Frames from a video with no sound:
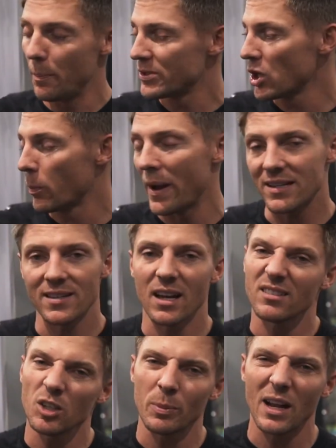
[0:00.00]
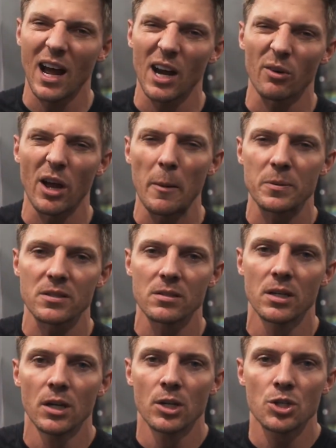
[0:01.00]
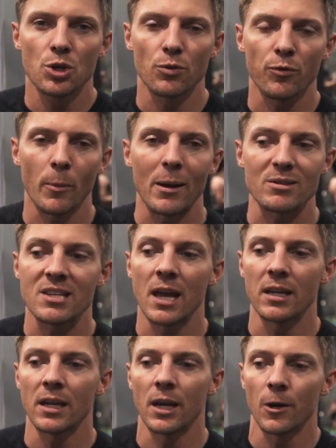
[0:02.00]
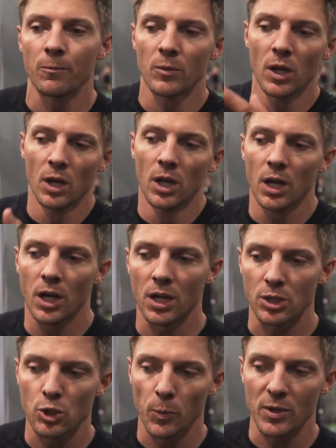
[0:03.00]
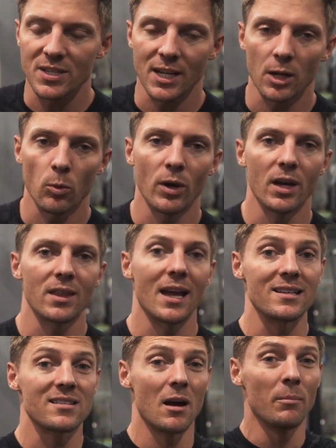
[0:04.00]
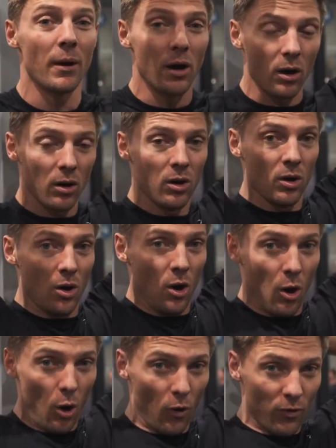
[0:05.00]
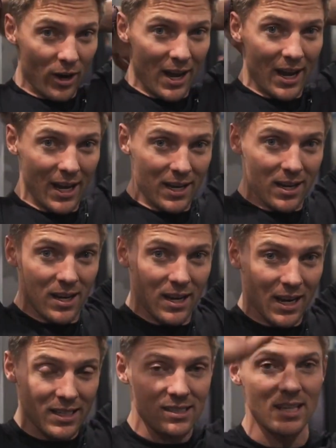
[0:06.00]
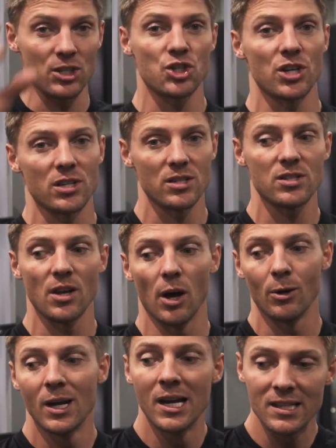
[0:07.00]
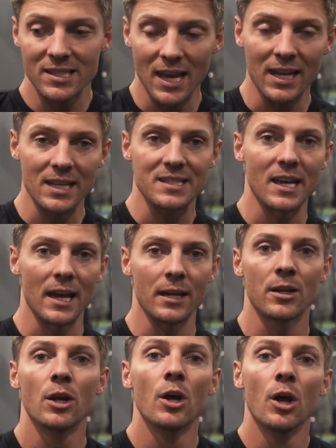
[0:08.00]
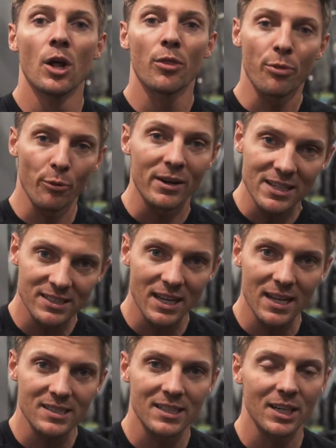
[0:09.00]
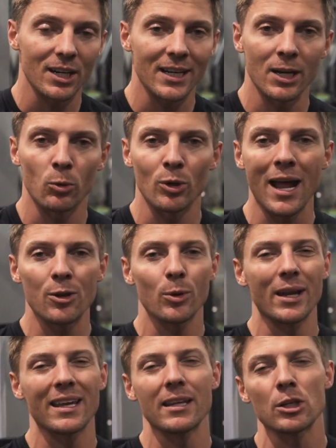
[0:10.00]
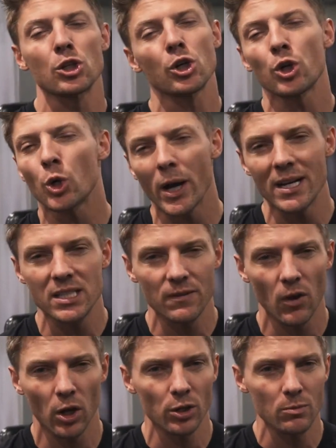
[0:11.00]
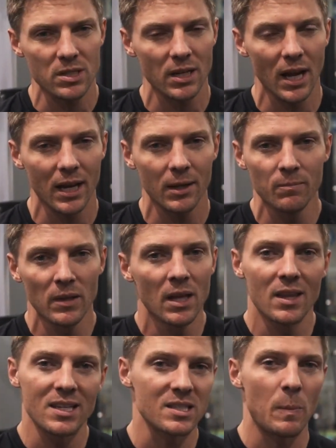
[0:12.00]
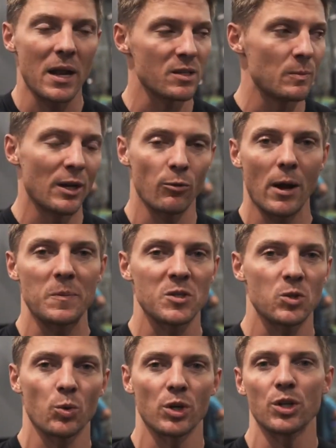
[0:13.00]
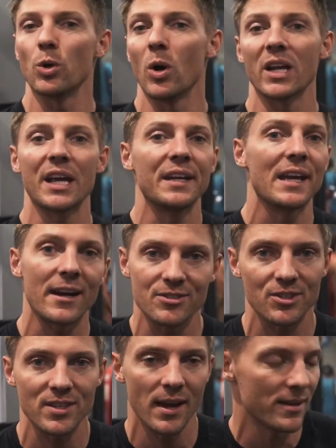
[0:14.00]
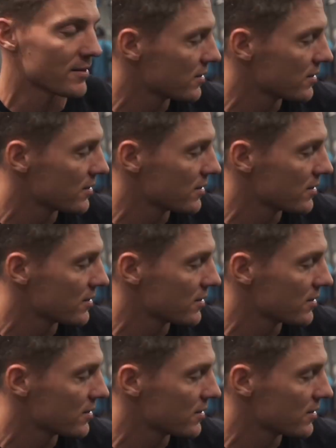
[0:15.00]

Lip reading: So pec deck, a little bit higher reps, shooting for about 10 here. Gonna superset it with a dumbbell overhead extension. So 10 and 10, 3 sets here. Again, we're not doing anything crazy volume today. This is about as many reps as we're gonna do on any exercise.